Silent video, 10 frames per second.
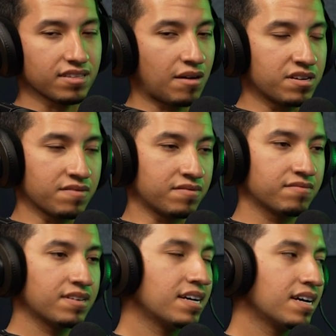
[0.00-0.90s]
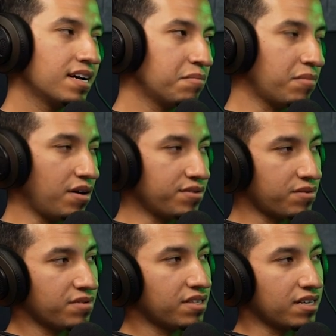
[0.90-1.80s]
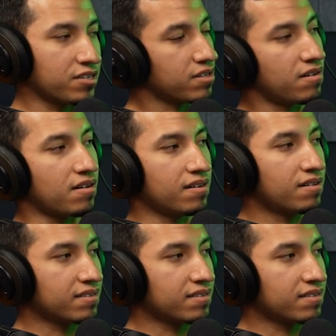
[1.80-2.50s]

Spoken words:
I wouldn't even bother with an electric car